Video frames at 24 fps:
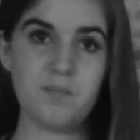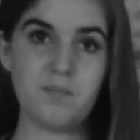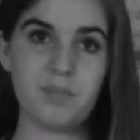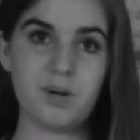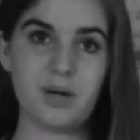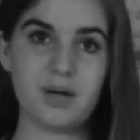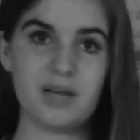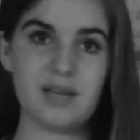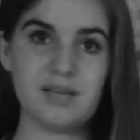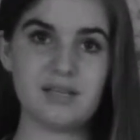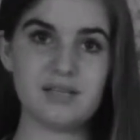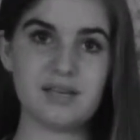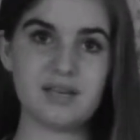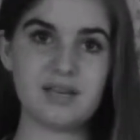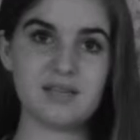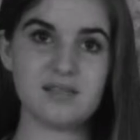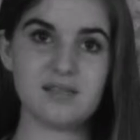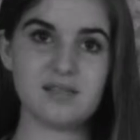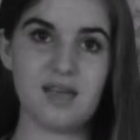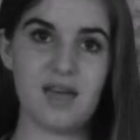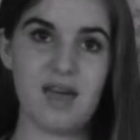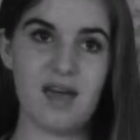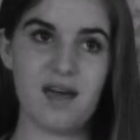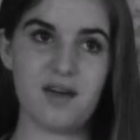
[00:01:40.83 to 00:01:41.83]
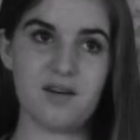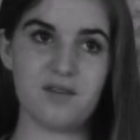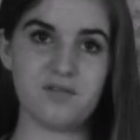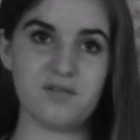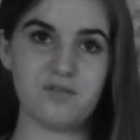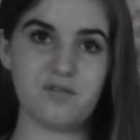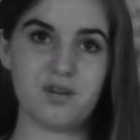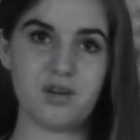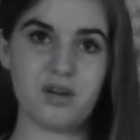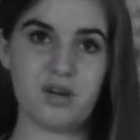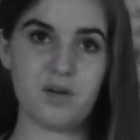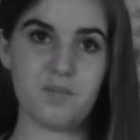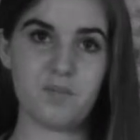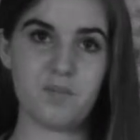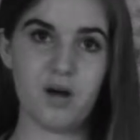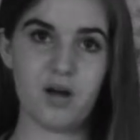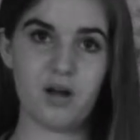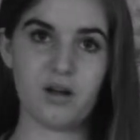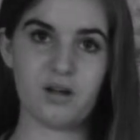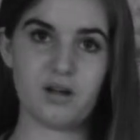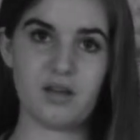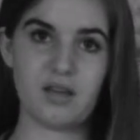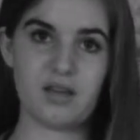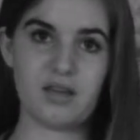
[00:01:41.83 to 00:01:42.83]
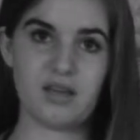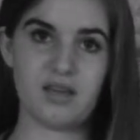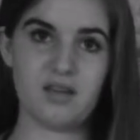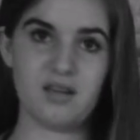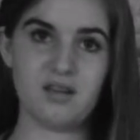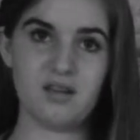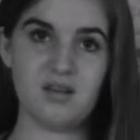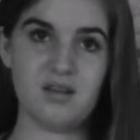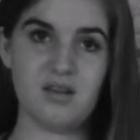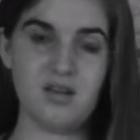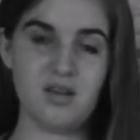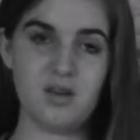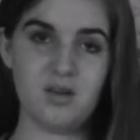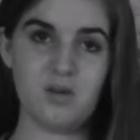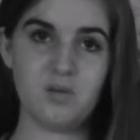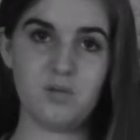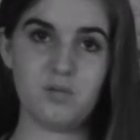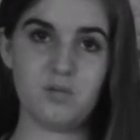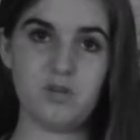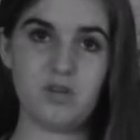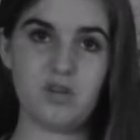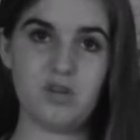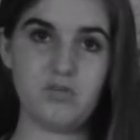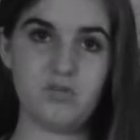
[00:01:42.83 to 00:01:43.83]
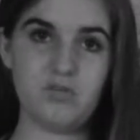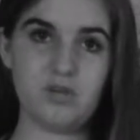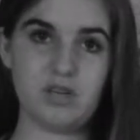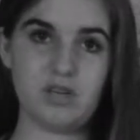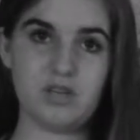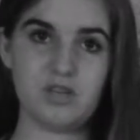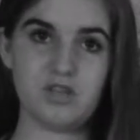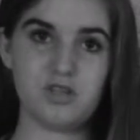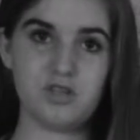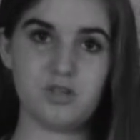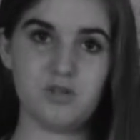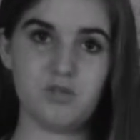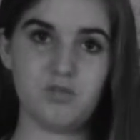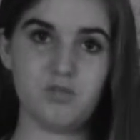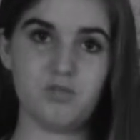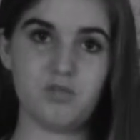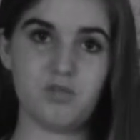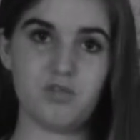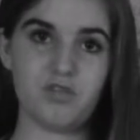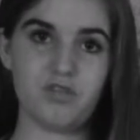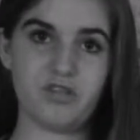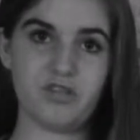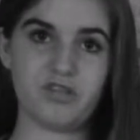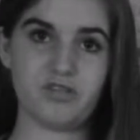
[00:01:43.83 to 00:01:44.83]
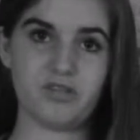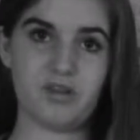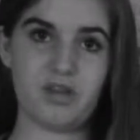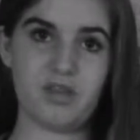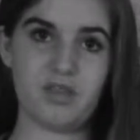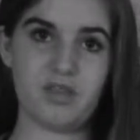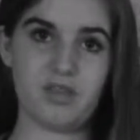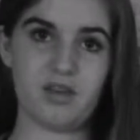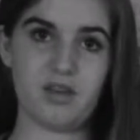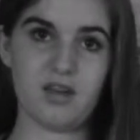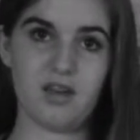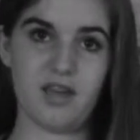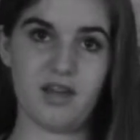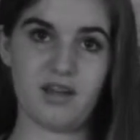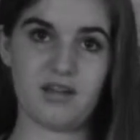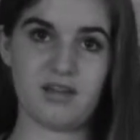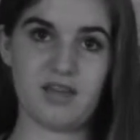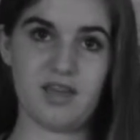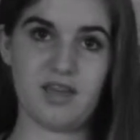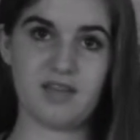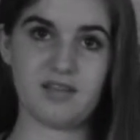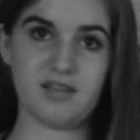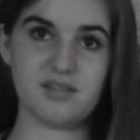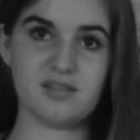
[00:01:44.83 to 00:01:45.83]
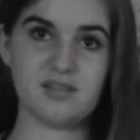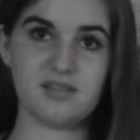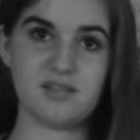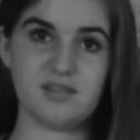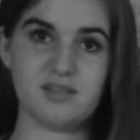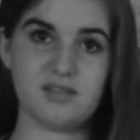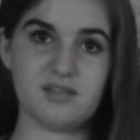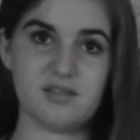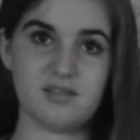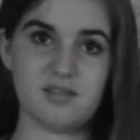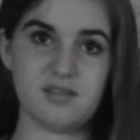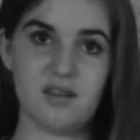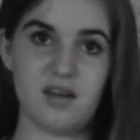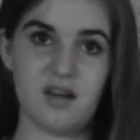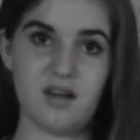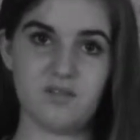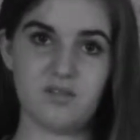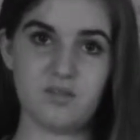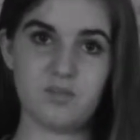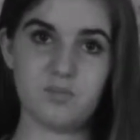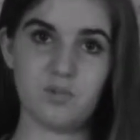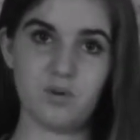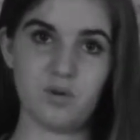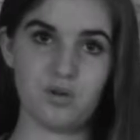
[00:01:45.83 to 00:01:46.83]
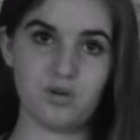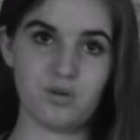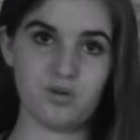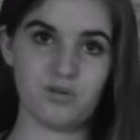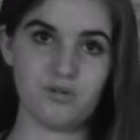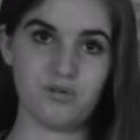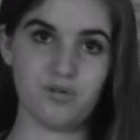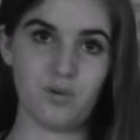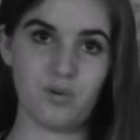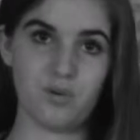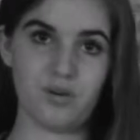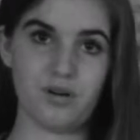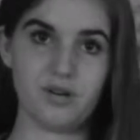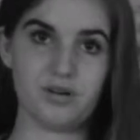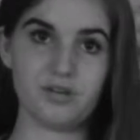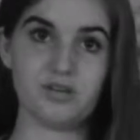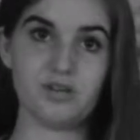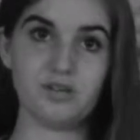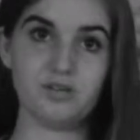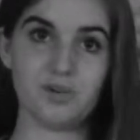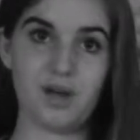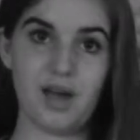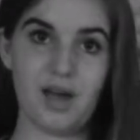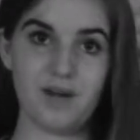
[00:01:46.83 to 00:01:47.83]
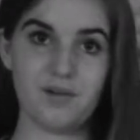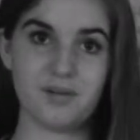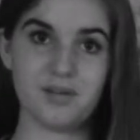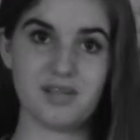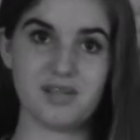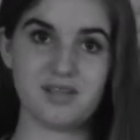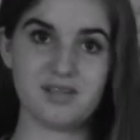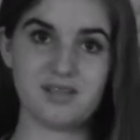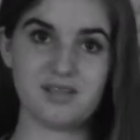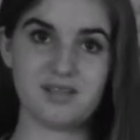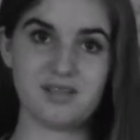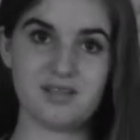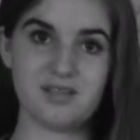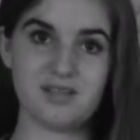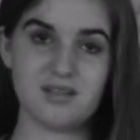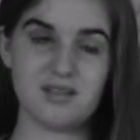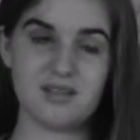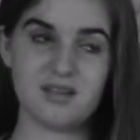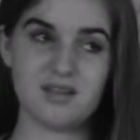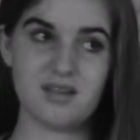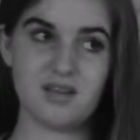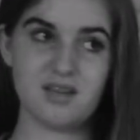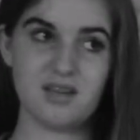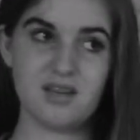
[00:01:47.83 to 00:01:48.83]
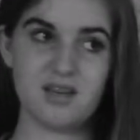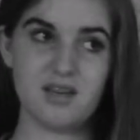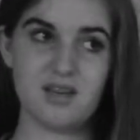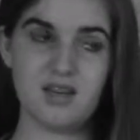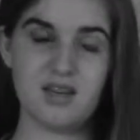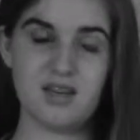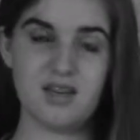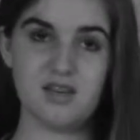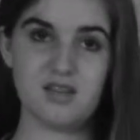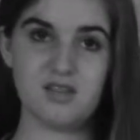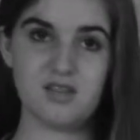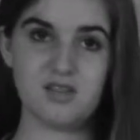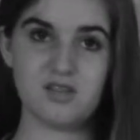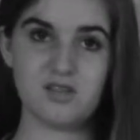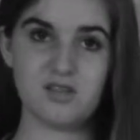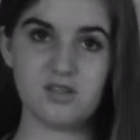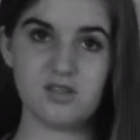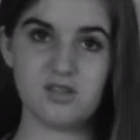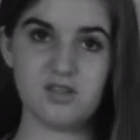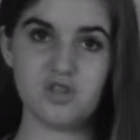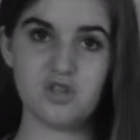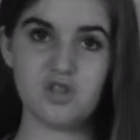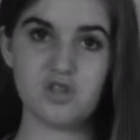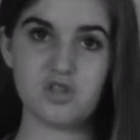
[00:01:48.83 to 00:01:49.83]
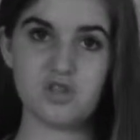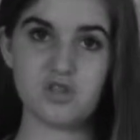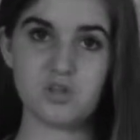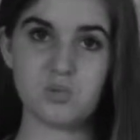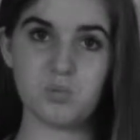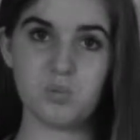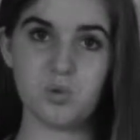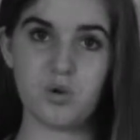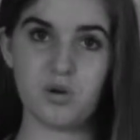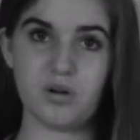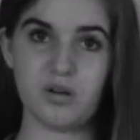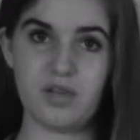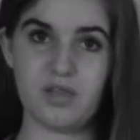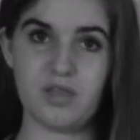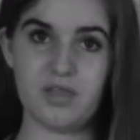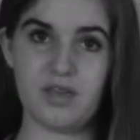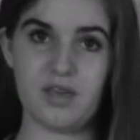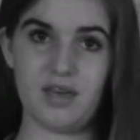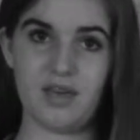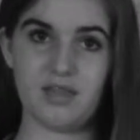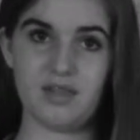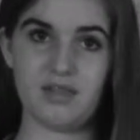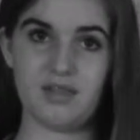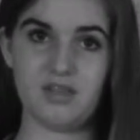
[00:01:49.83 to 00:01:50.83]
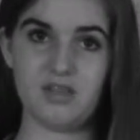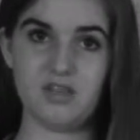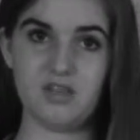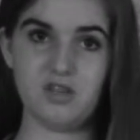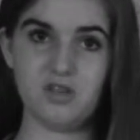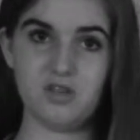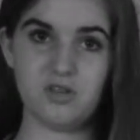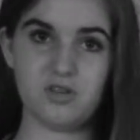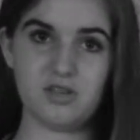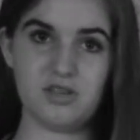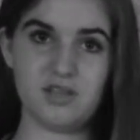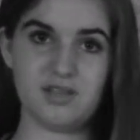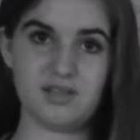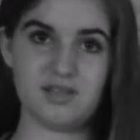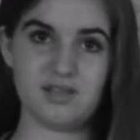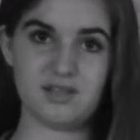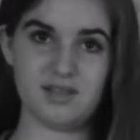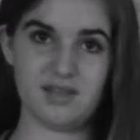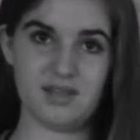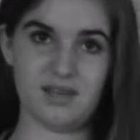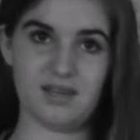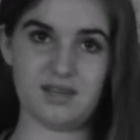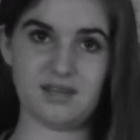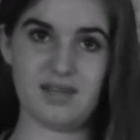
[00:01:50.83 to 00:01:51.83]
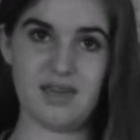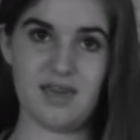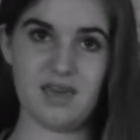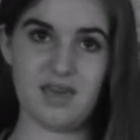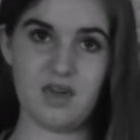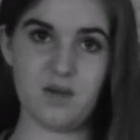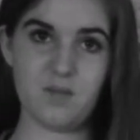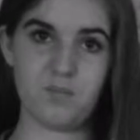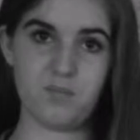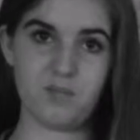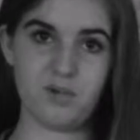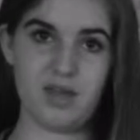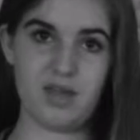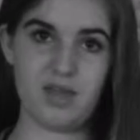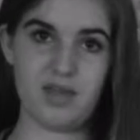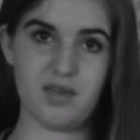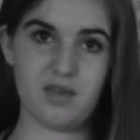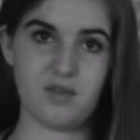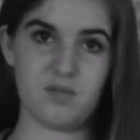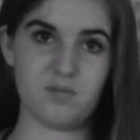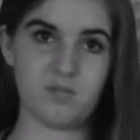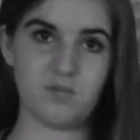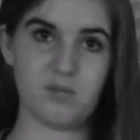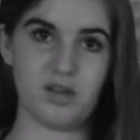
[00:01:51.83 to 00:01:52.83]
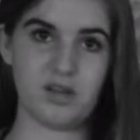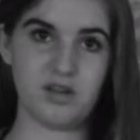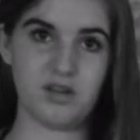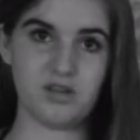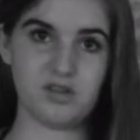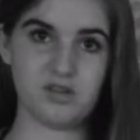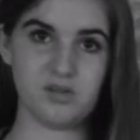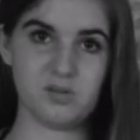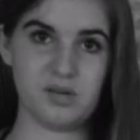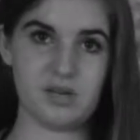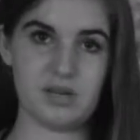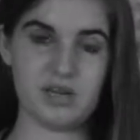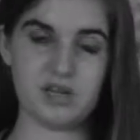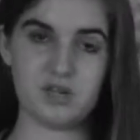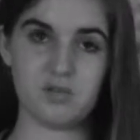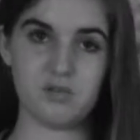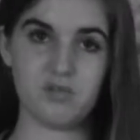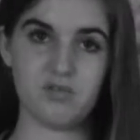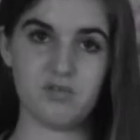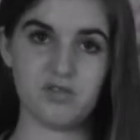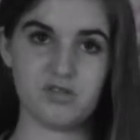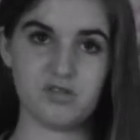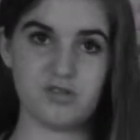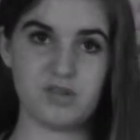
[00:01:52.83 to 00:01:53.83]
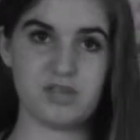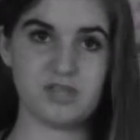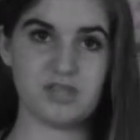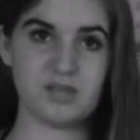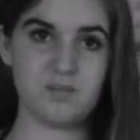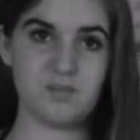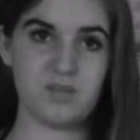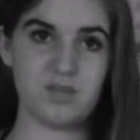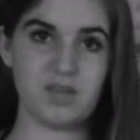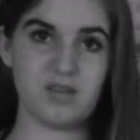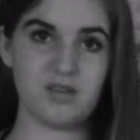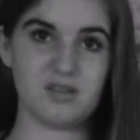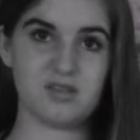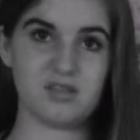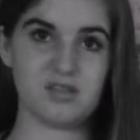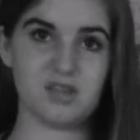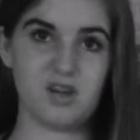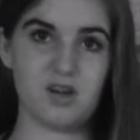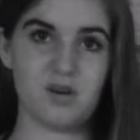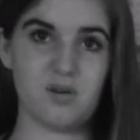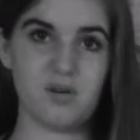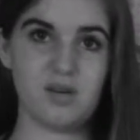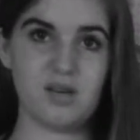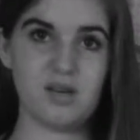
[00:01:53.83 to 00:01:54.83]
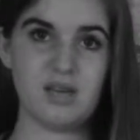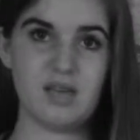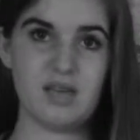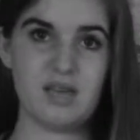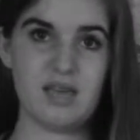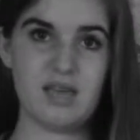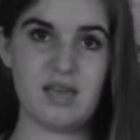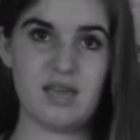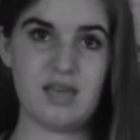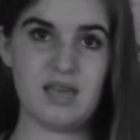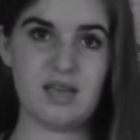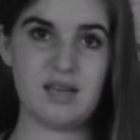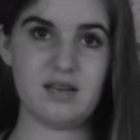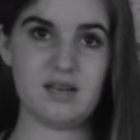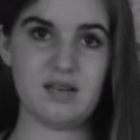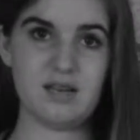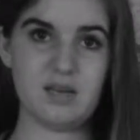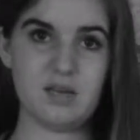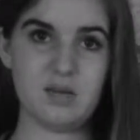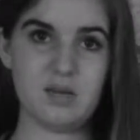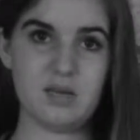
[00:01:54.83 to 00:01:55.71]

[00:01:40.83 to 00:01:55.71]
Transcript: but it does have a part in it where you need to refrigerate the contents of a bowl for 2 hours. So this is just a warning that you'll need to take a break while you're doing it to refrigerate something, so it